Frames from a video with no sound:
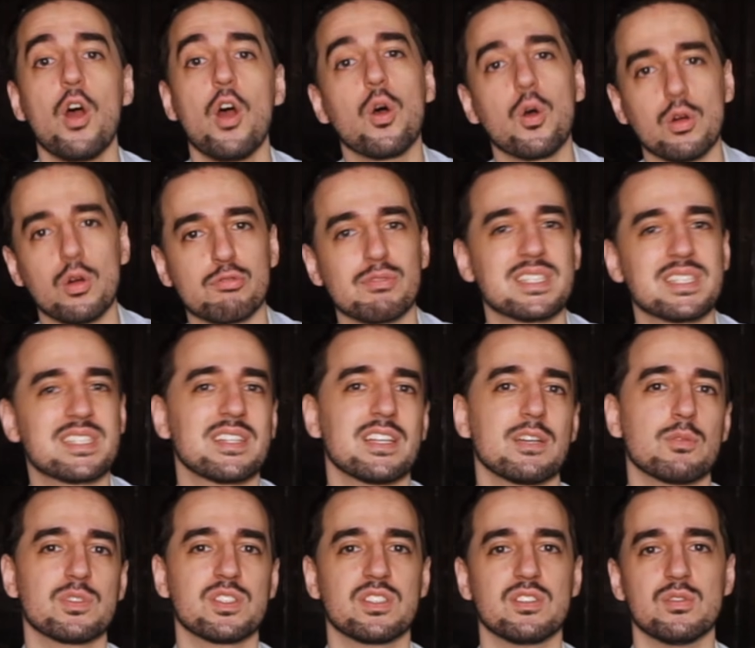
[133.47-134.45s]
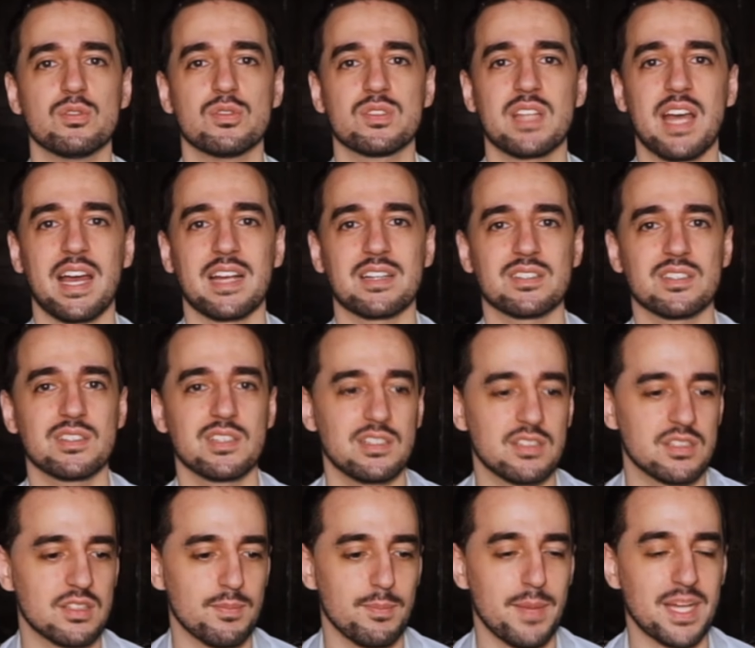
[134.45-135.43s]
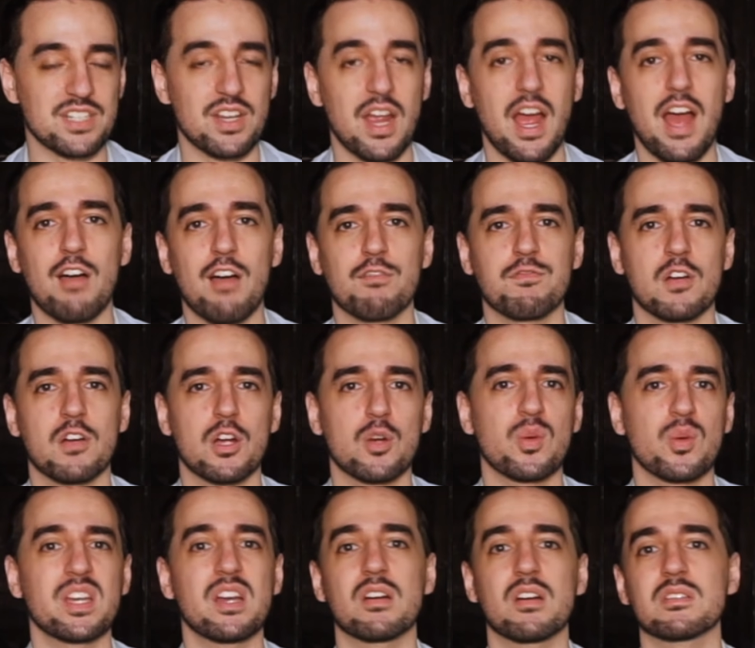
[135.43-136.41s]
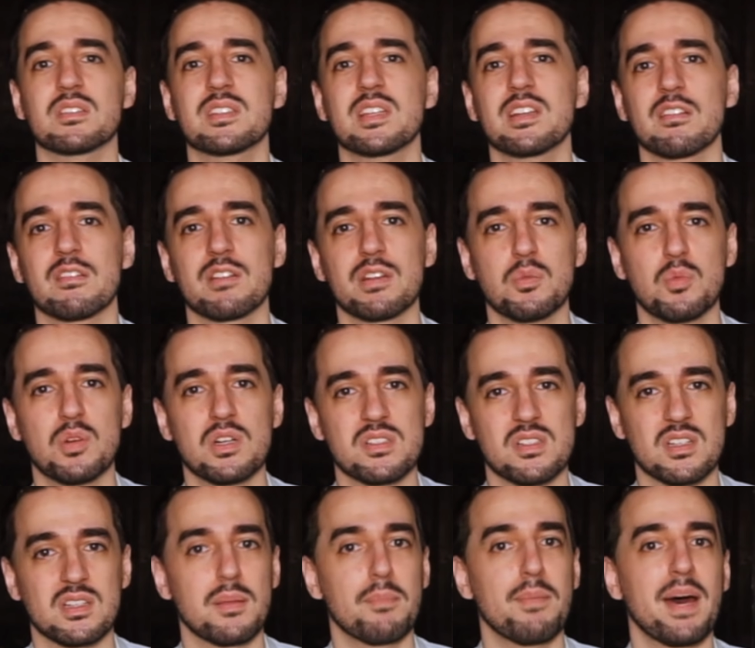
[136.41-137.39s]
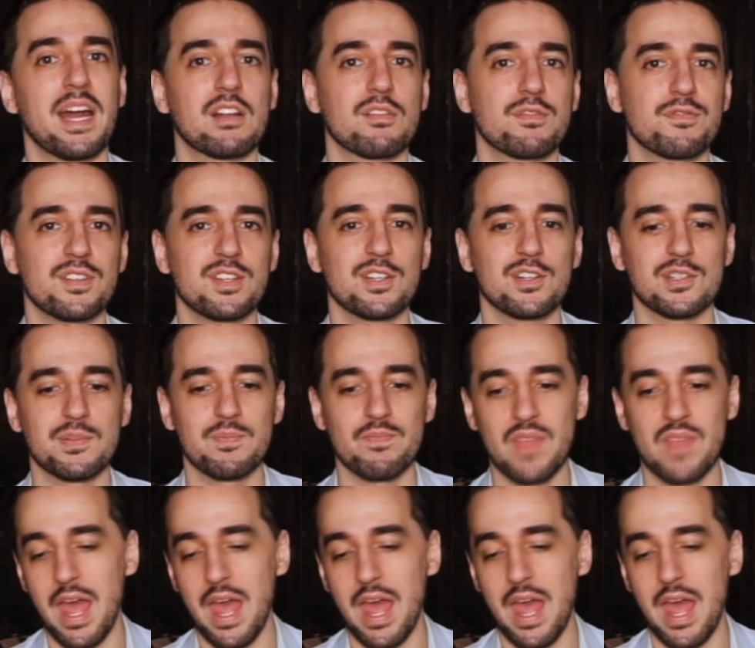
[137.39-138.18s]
Or originally it was used actually to measure how far away artillery was on the battlefield.